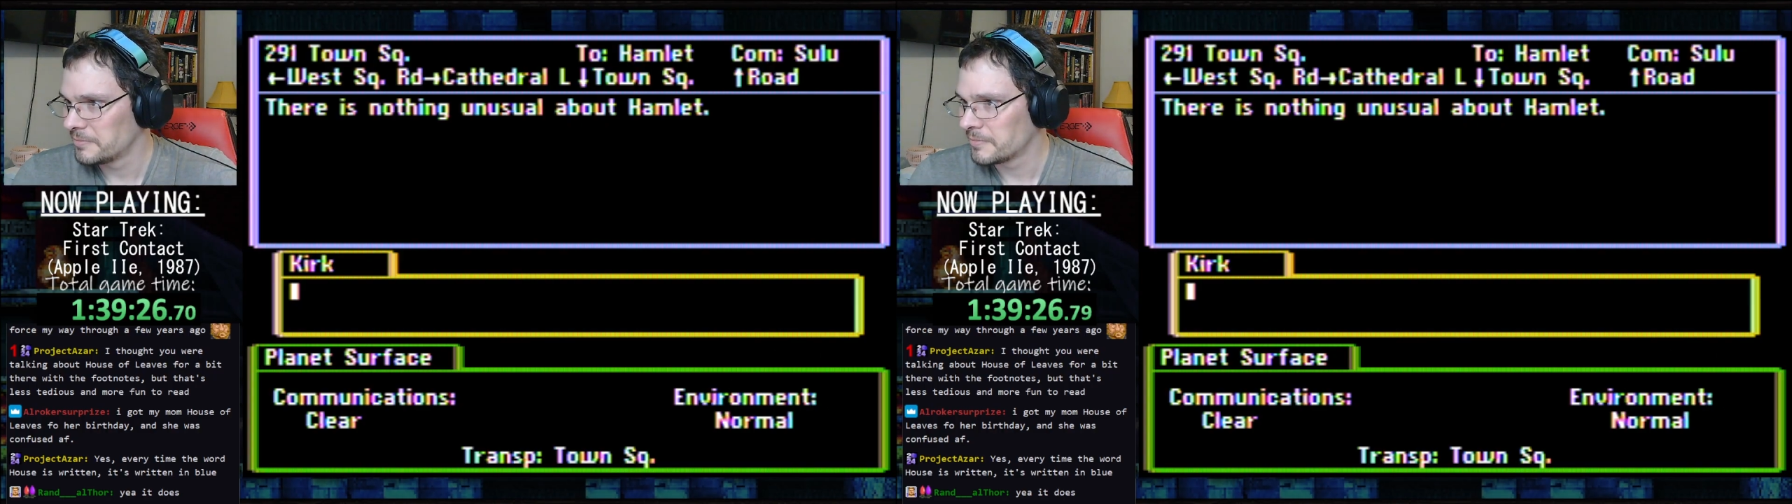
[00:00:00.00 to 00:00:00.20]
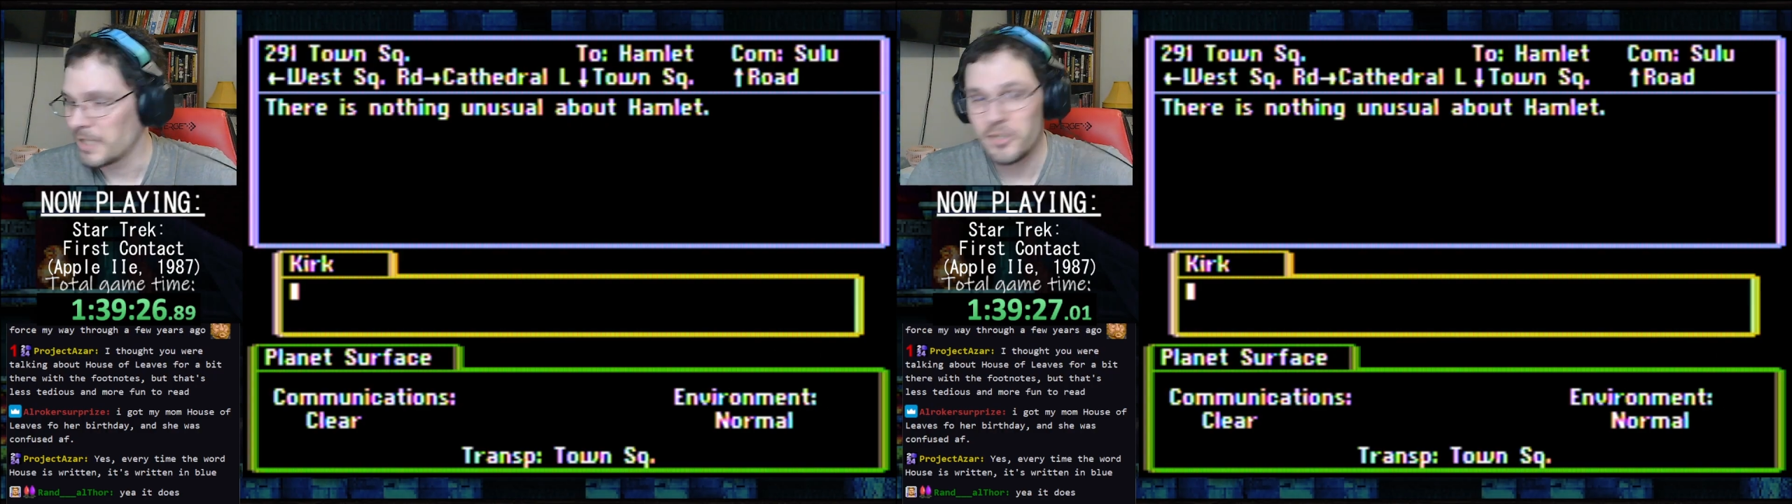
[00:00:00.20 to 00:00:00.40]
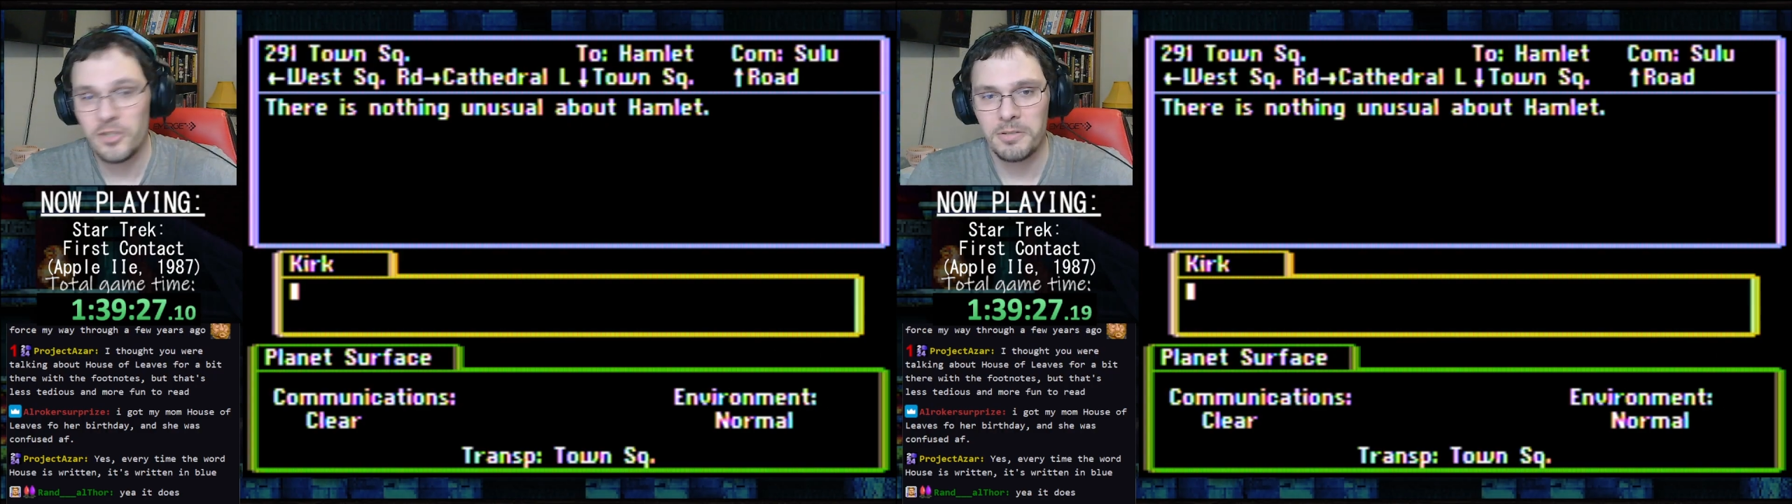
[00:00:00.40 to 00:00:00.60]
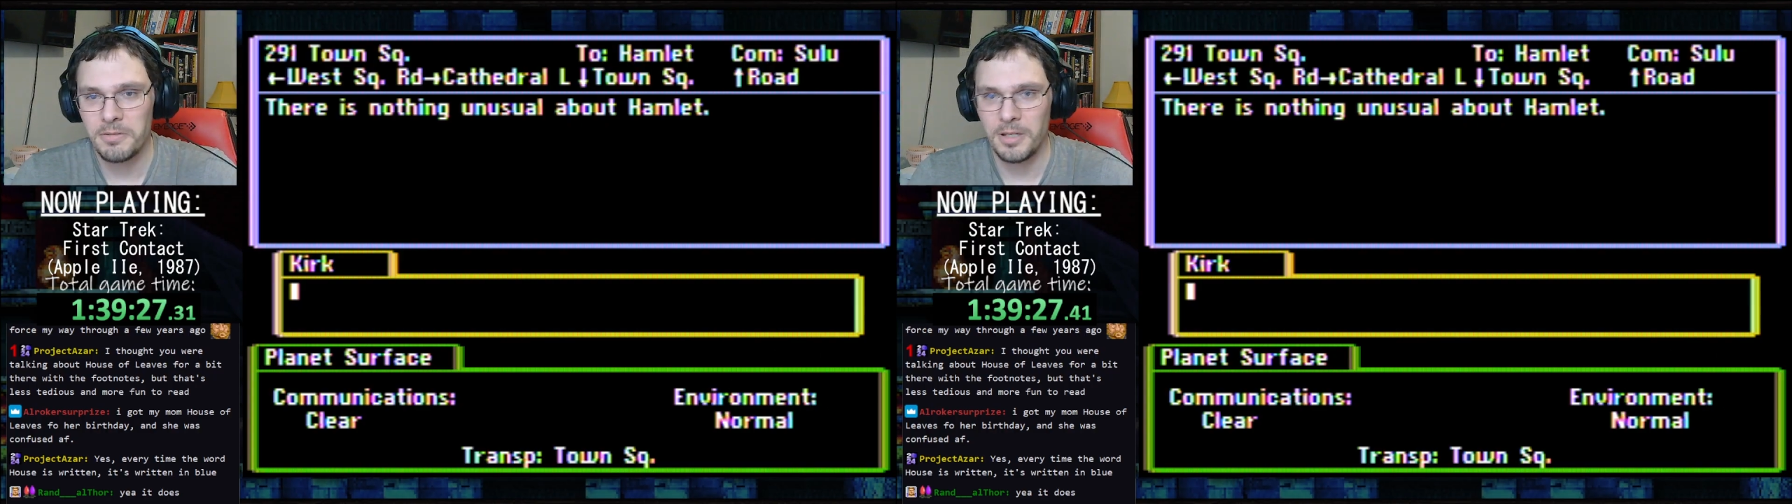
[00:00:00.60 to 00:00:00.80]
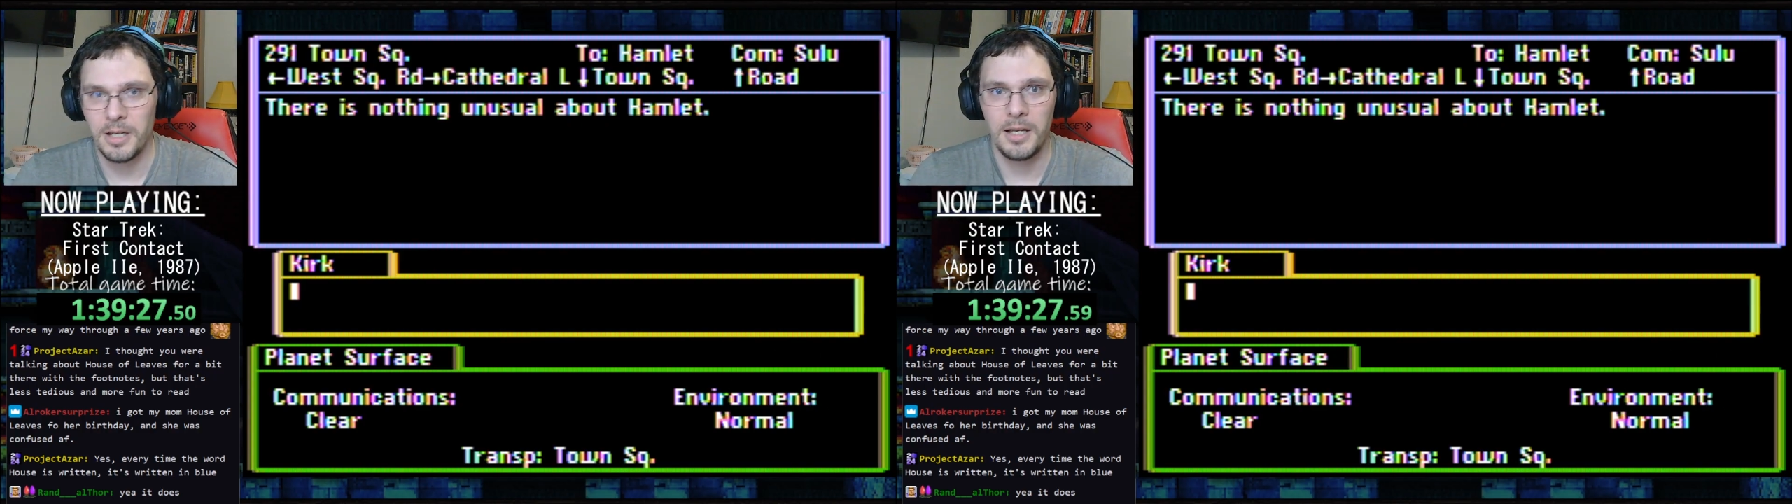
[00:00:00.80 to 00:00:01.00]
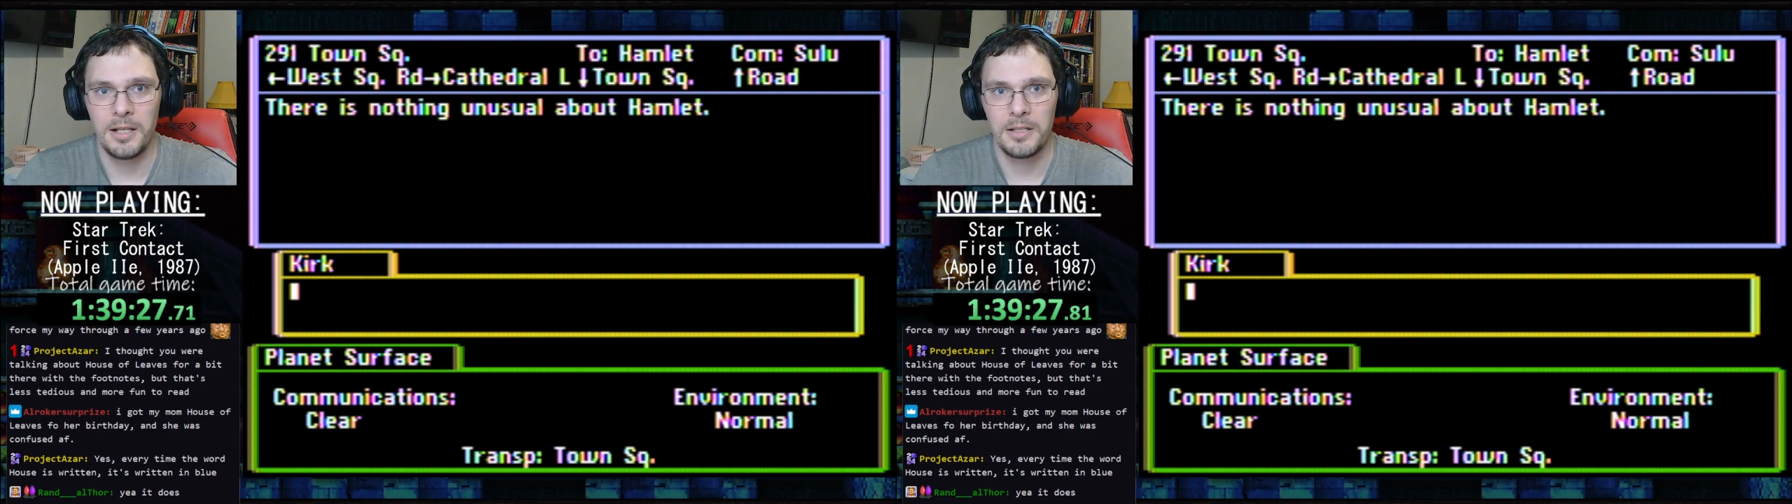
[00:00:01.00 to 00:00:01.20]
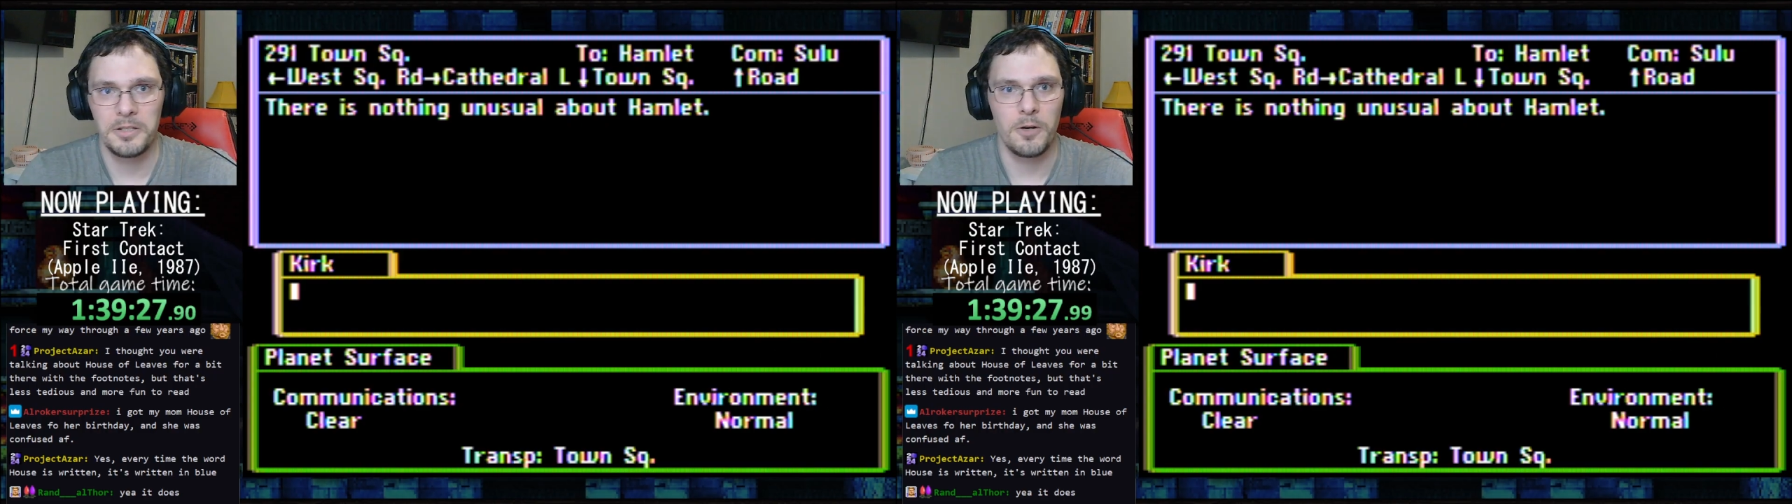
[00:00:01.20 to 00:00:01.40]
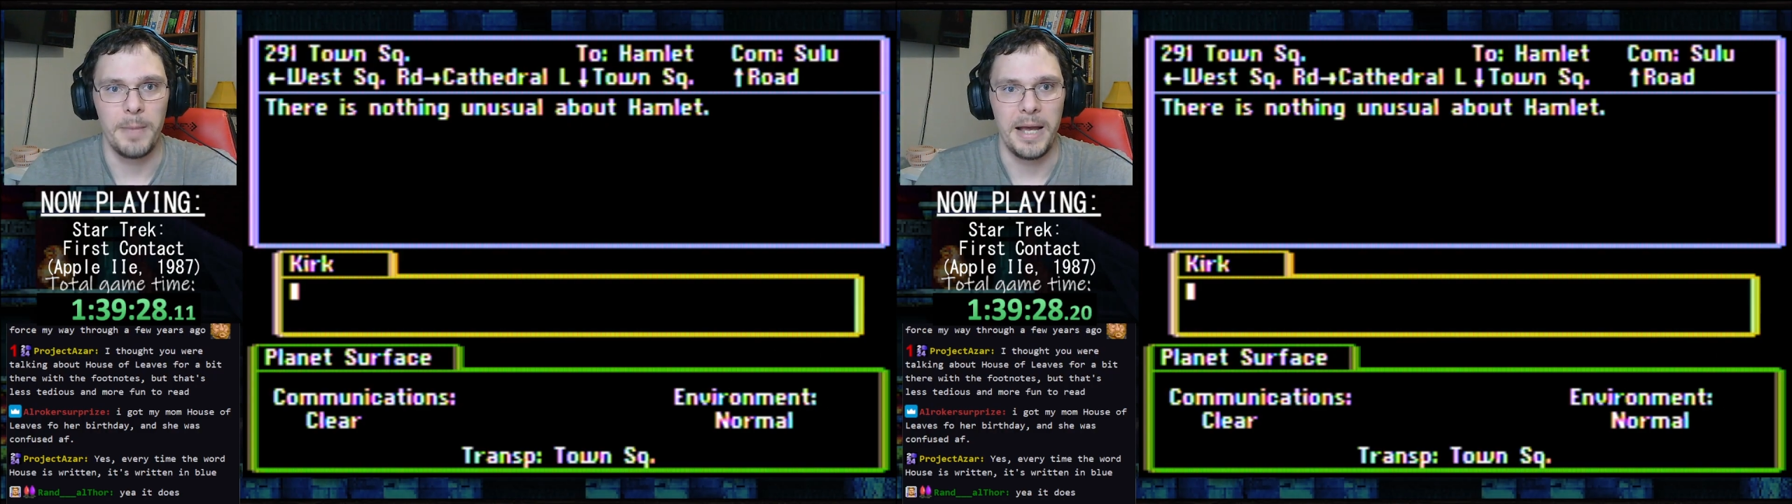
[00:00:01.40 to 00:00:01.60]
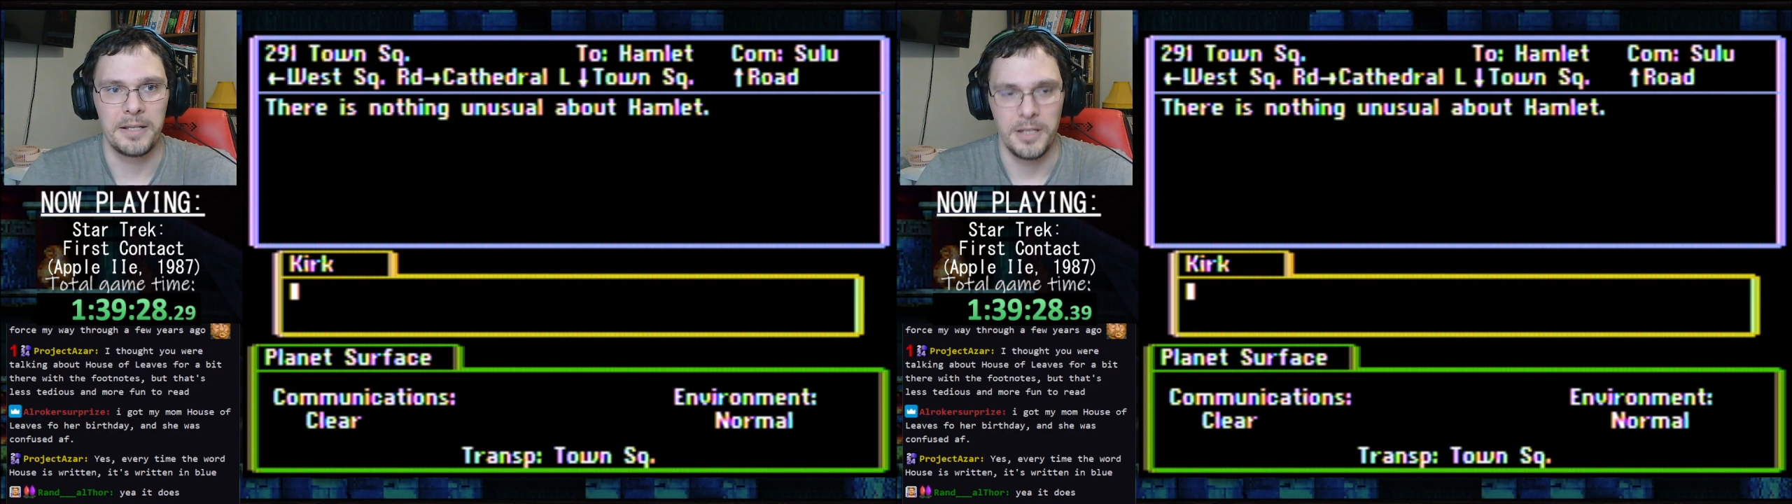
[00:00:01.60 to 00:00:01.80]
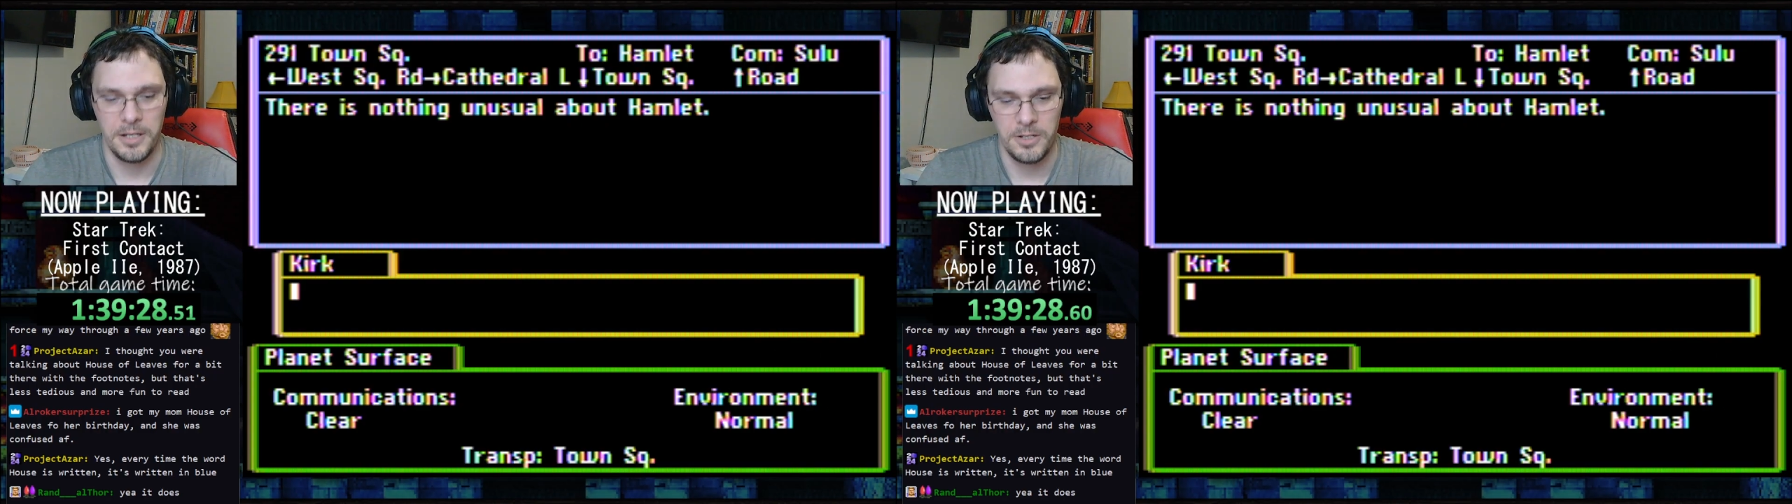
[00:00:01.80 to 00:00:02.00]
Let's just go
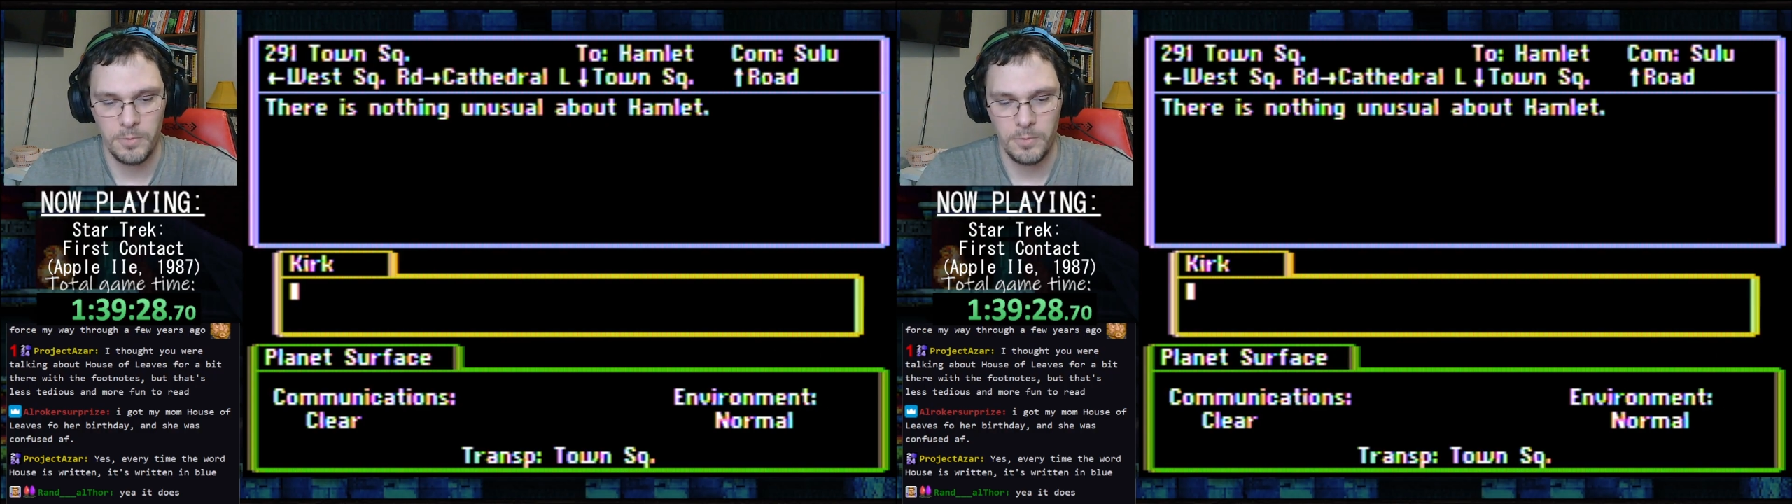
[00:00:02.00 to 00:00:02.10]
backstage.